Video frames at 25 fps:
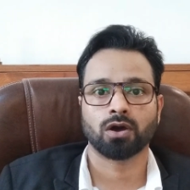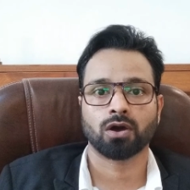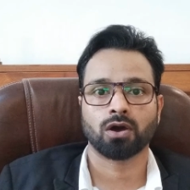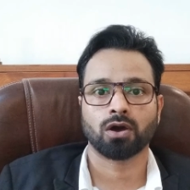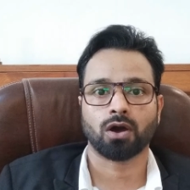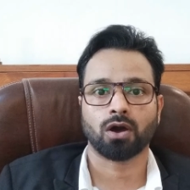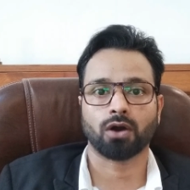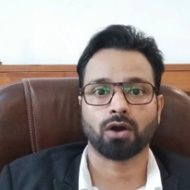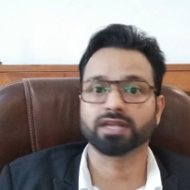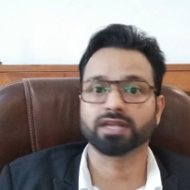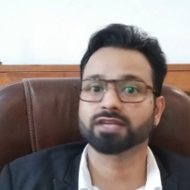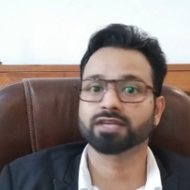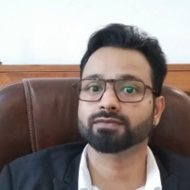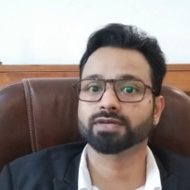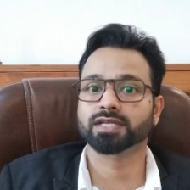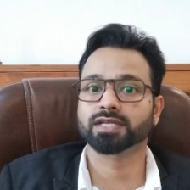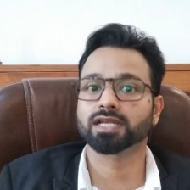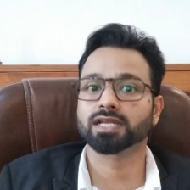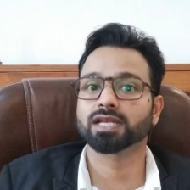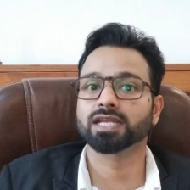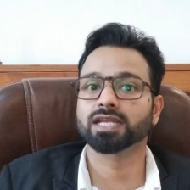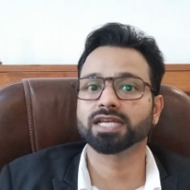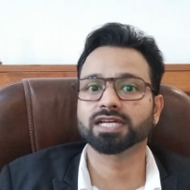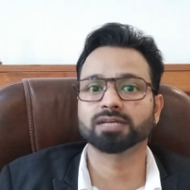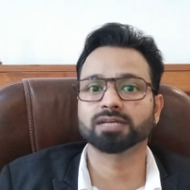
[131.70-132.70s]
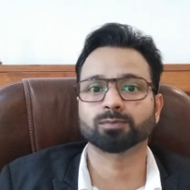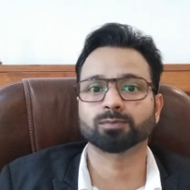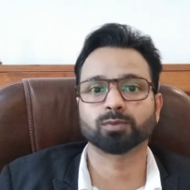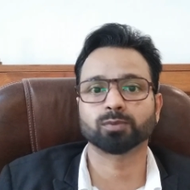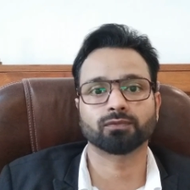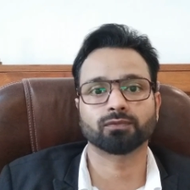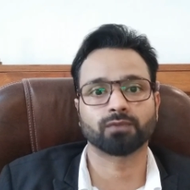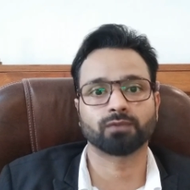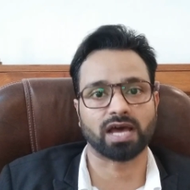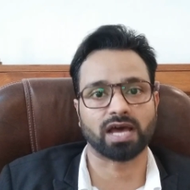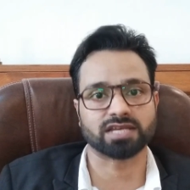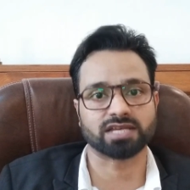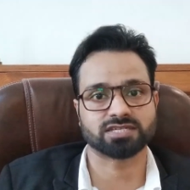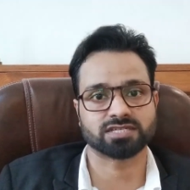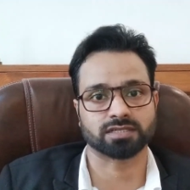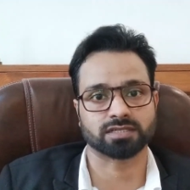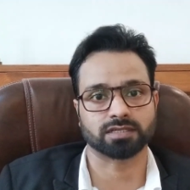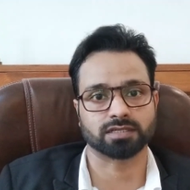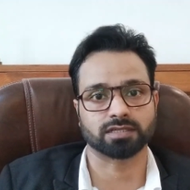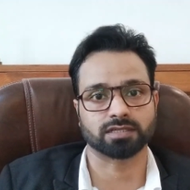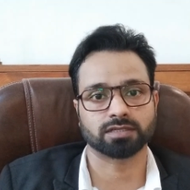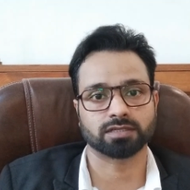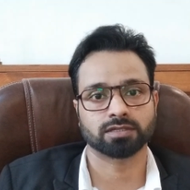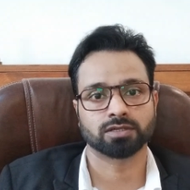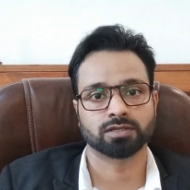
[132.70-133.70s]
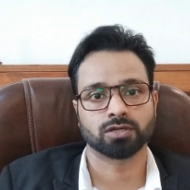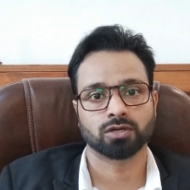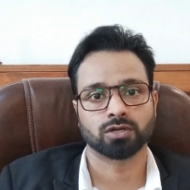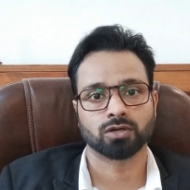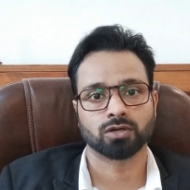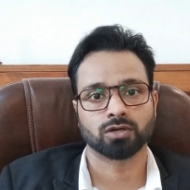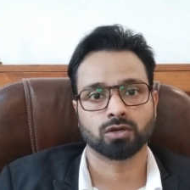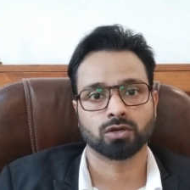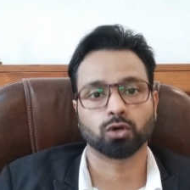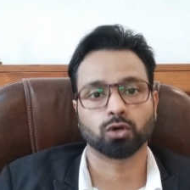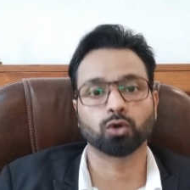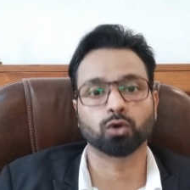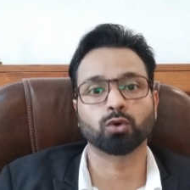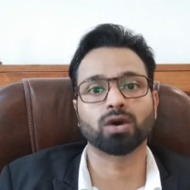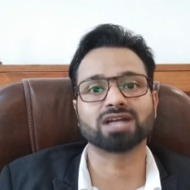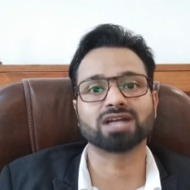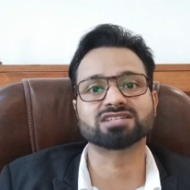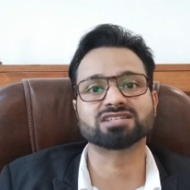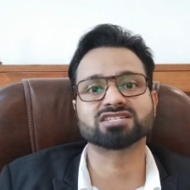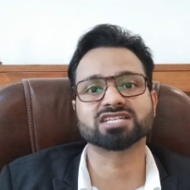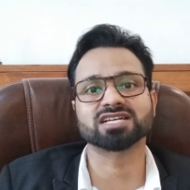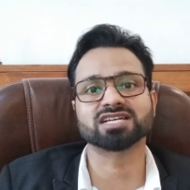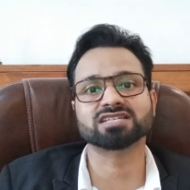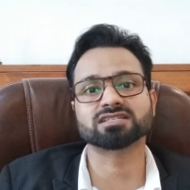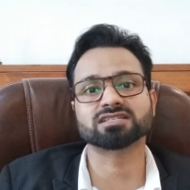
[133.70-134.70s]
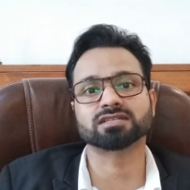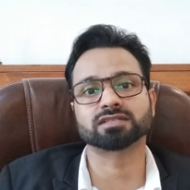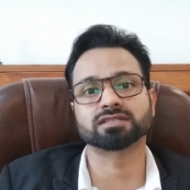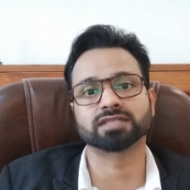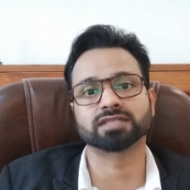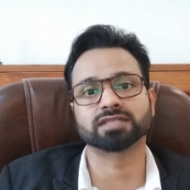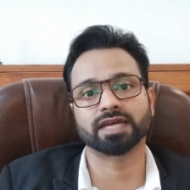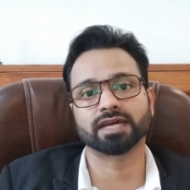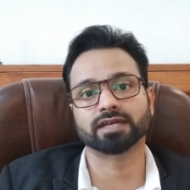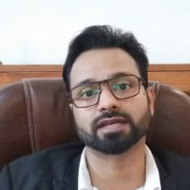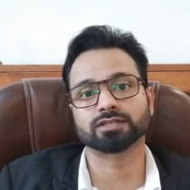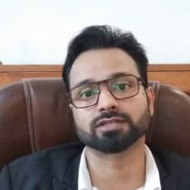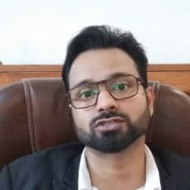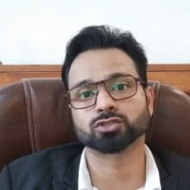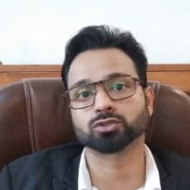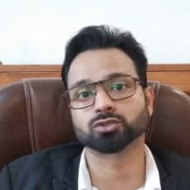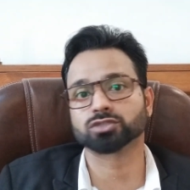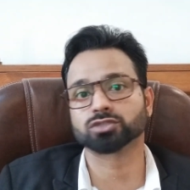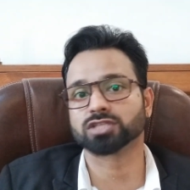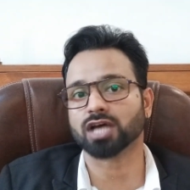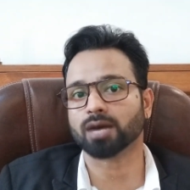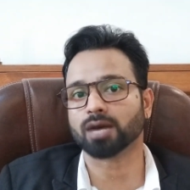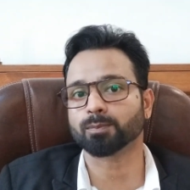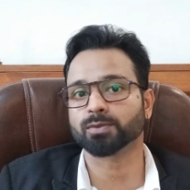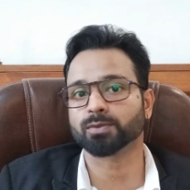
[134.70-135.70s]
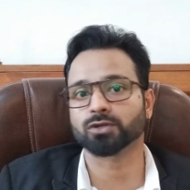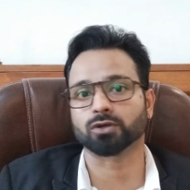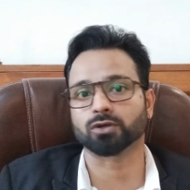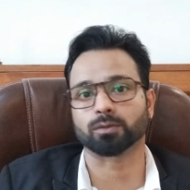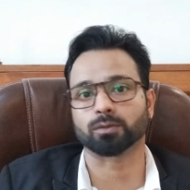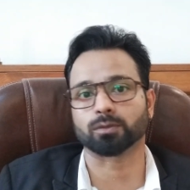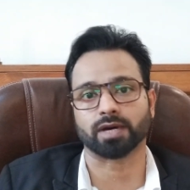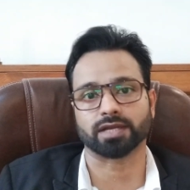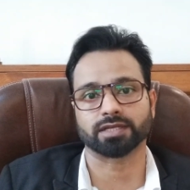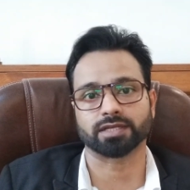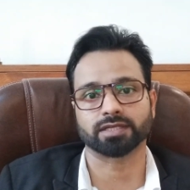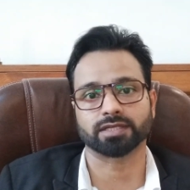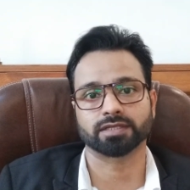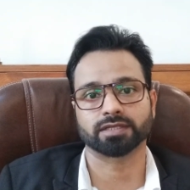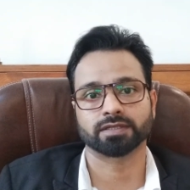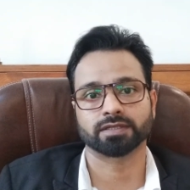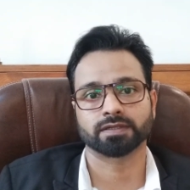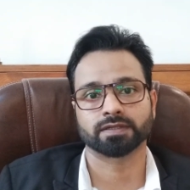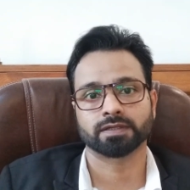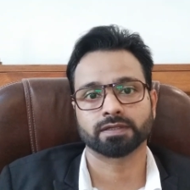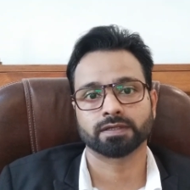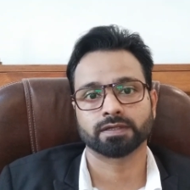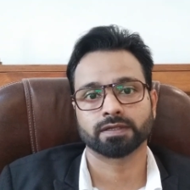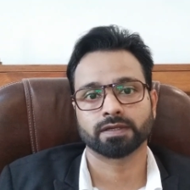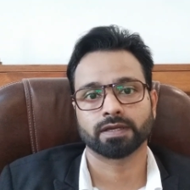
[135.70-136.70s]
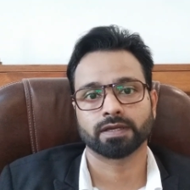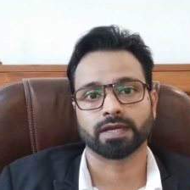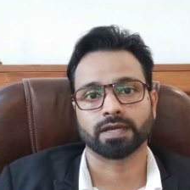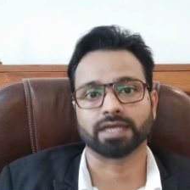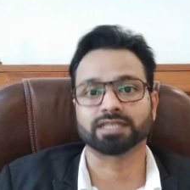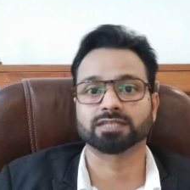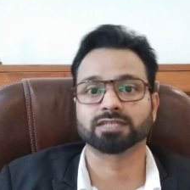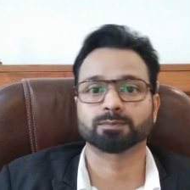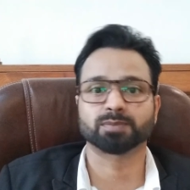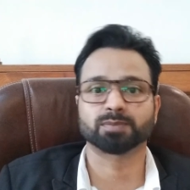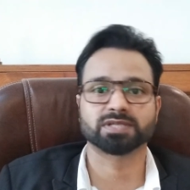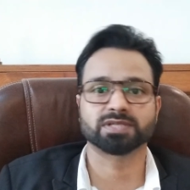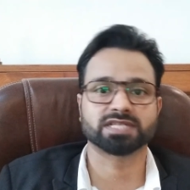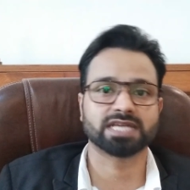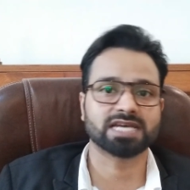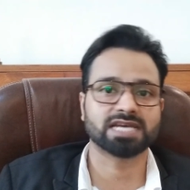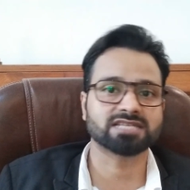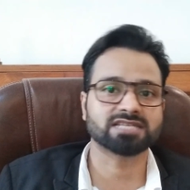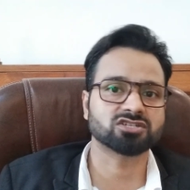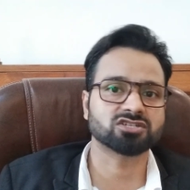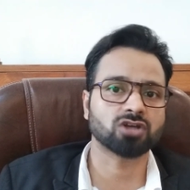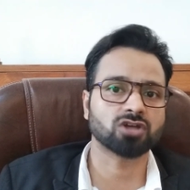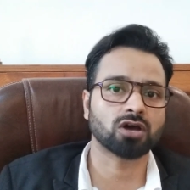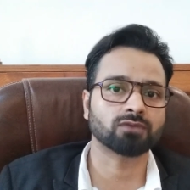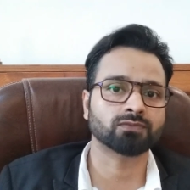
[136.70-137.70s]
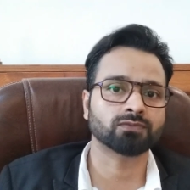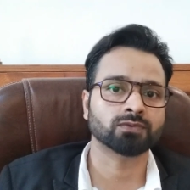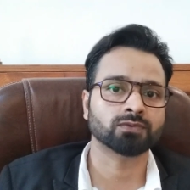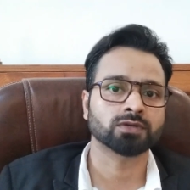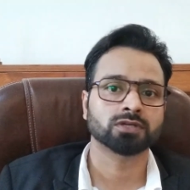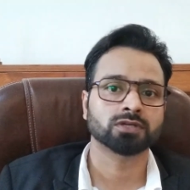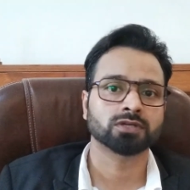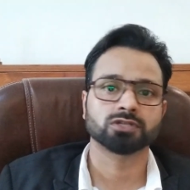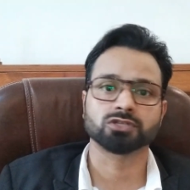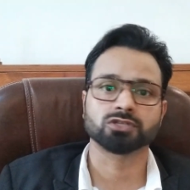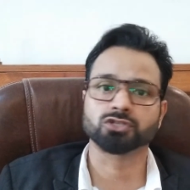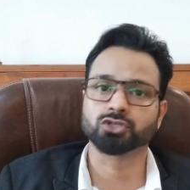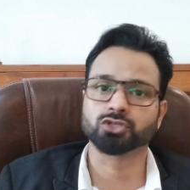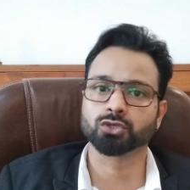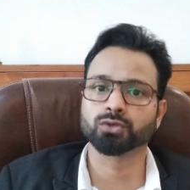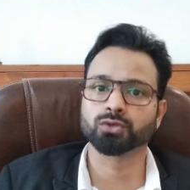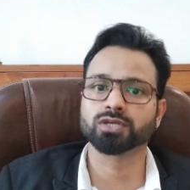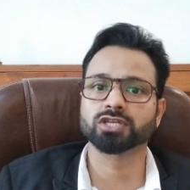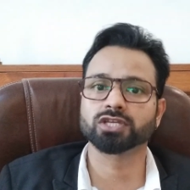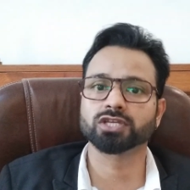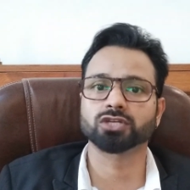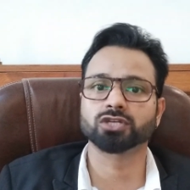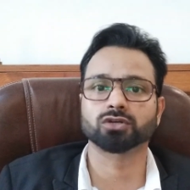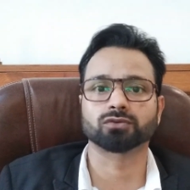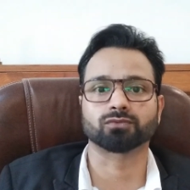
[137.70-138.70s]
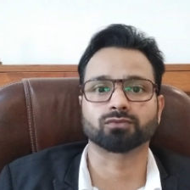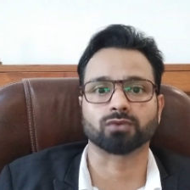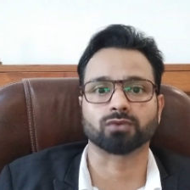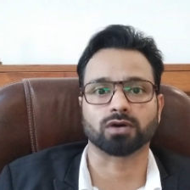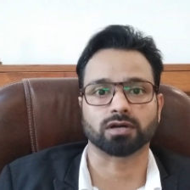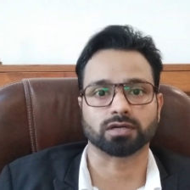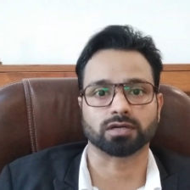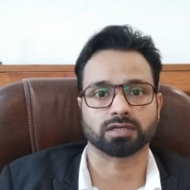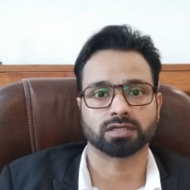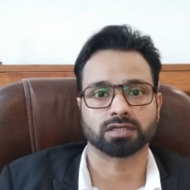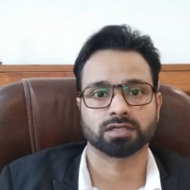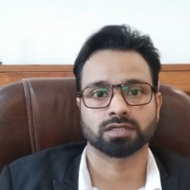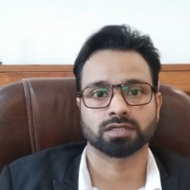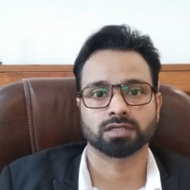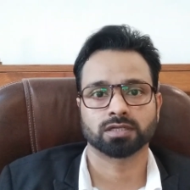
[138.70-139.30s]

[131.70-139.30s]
or even a legal professional who are just there to dump your money in the pretext of doing your work,